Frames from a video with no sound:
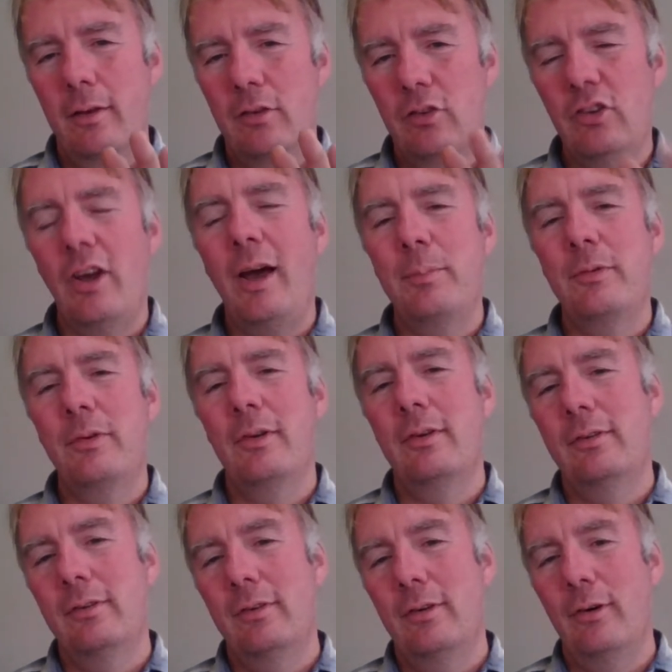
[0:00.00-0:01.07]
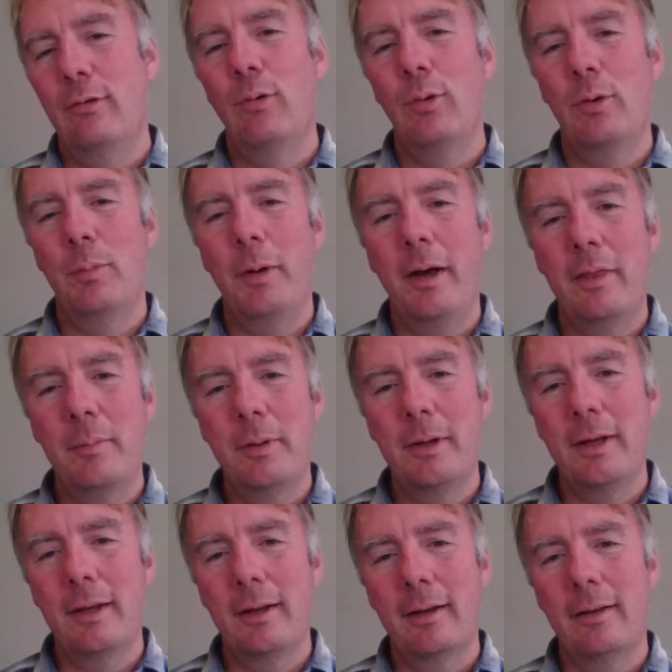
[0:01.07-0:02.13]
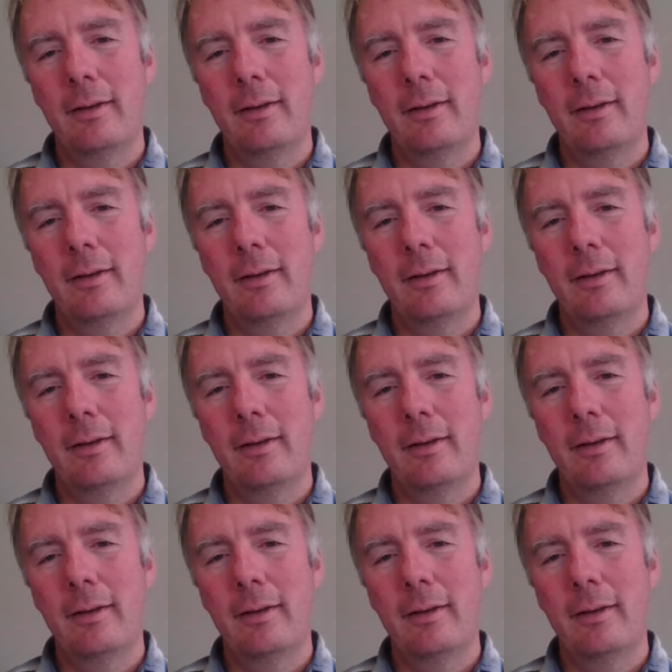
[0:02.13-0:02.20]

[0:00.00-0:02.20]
chapters are all about the beginning.